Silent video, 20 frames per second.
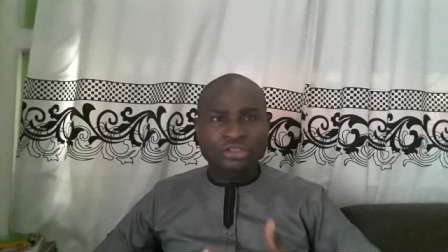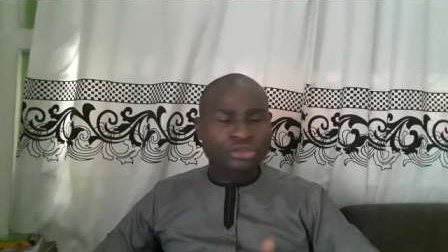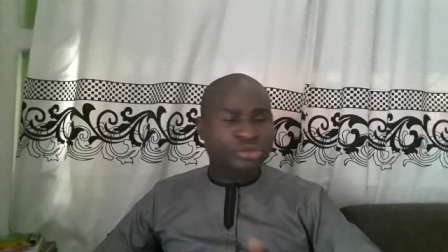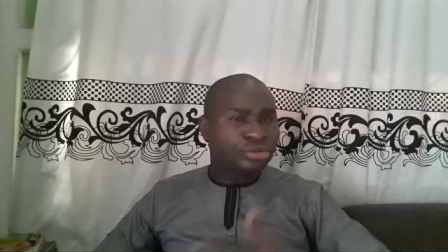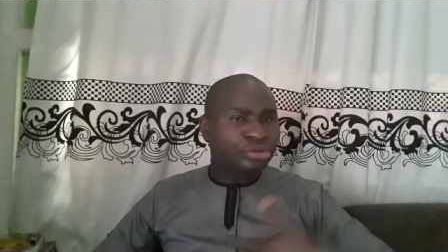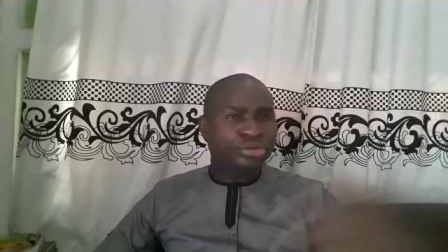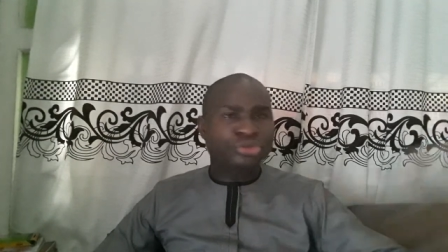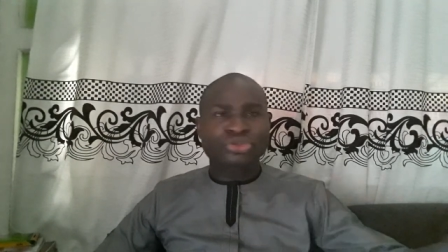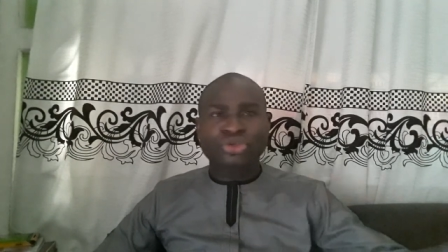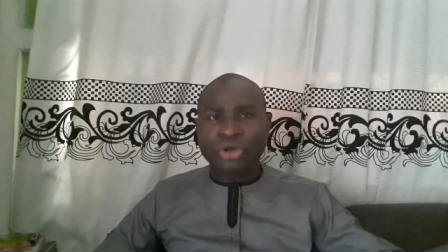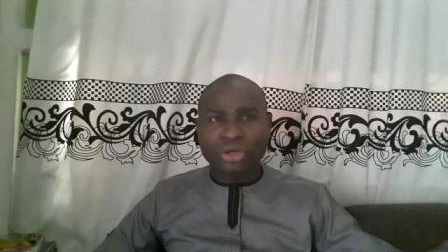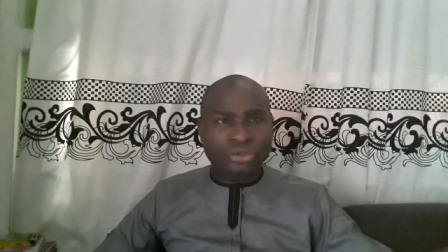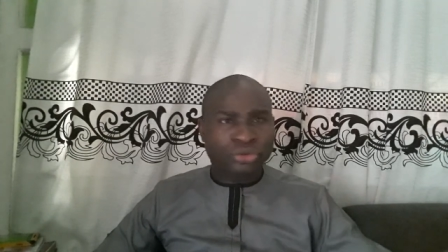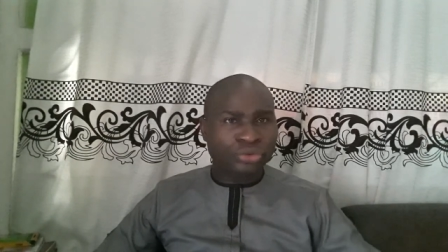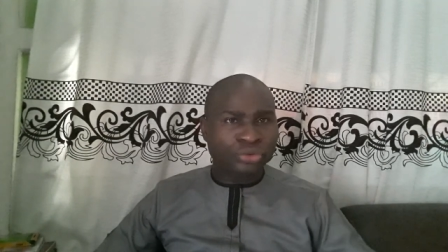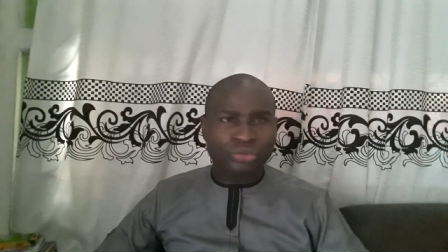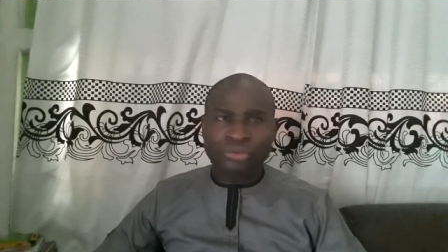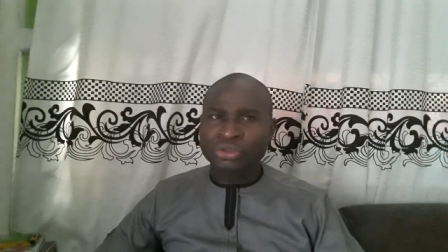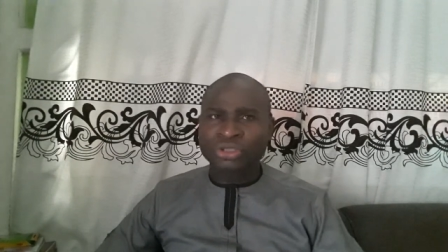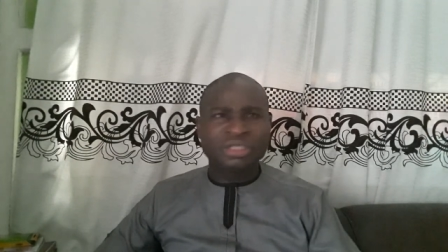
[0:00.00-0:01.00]

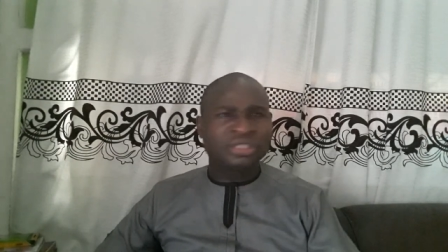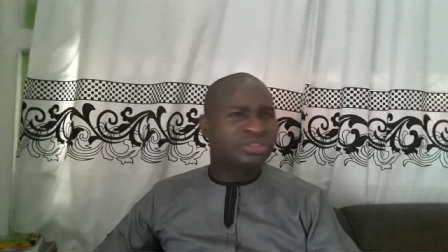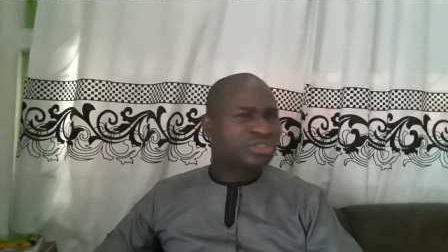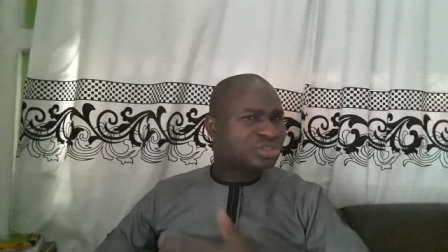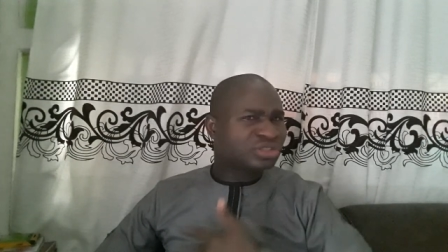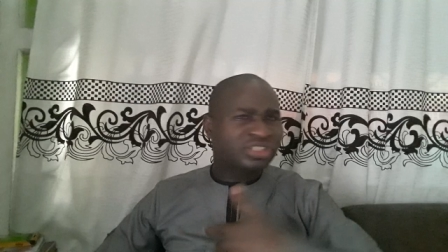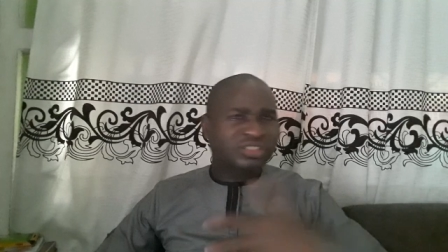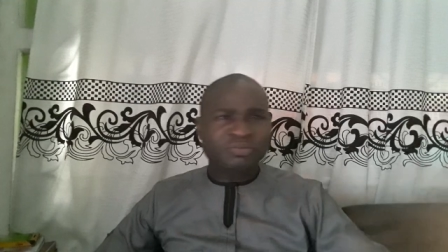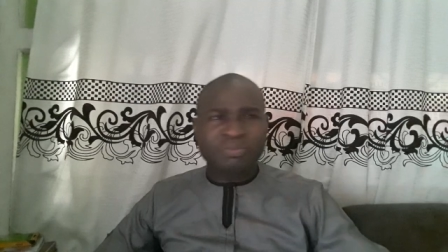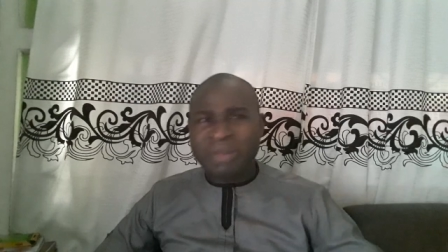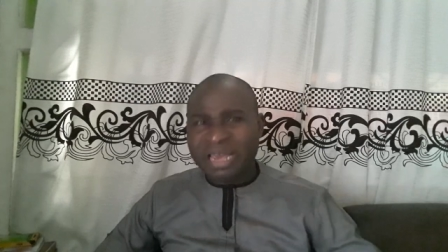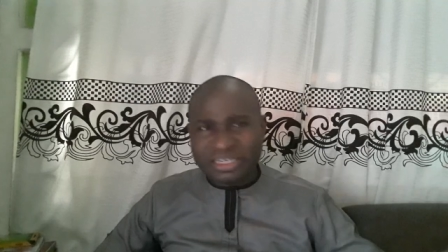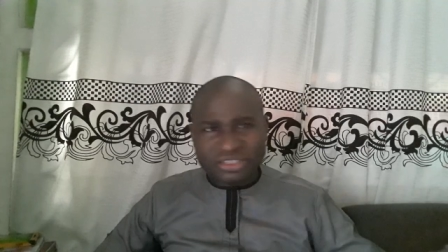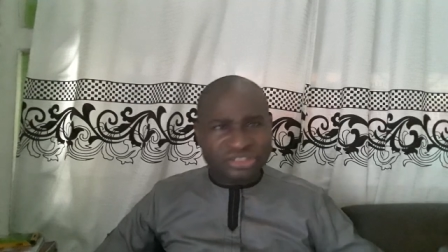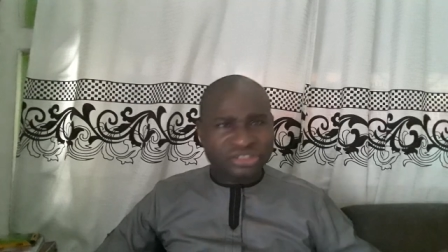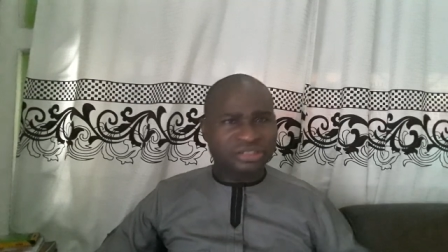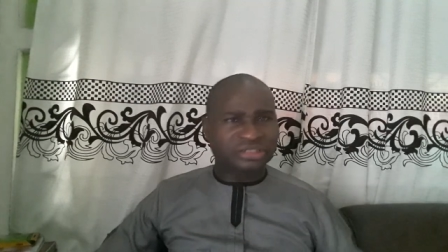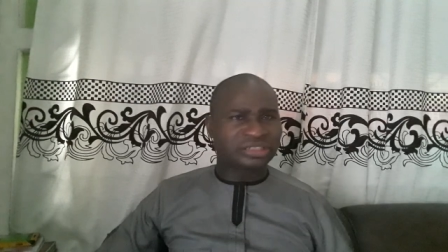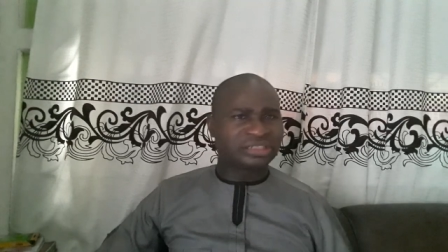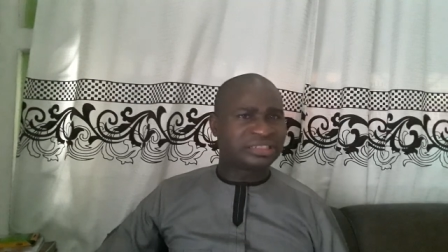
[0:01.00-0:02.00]
Cotonou, just
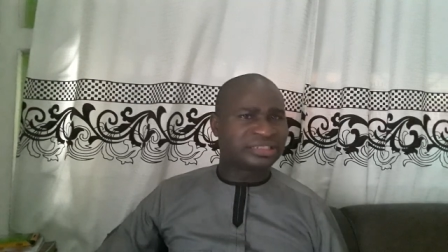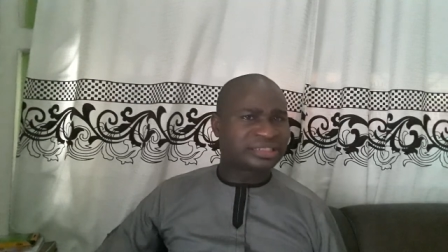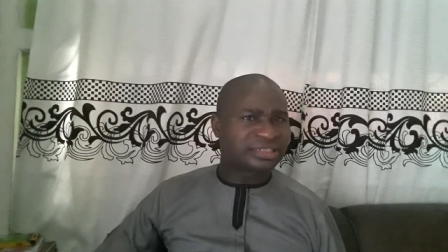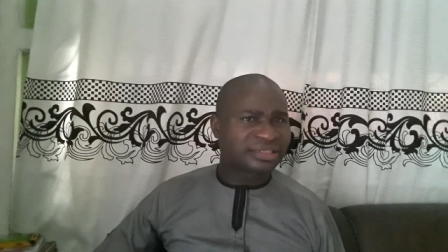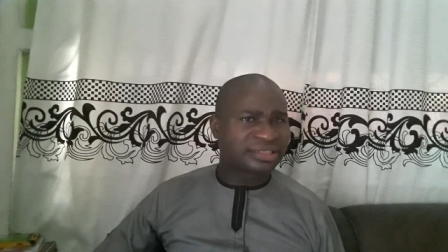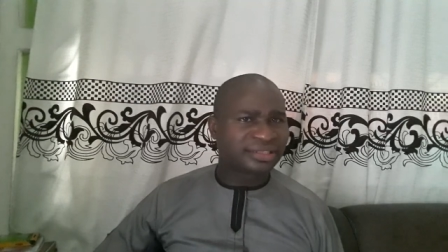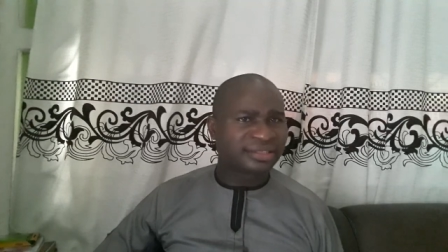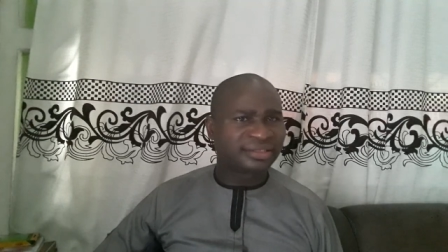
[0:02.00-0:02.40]
mention it.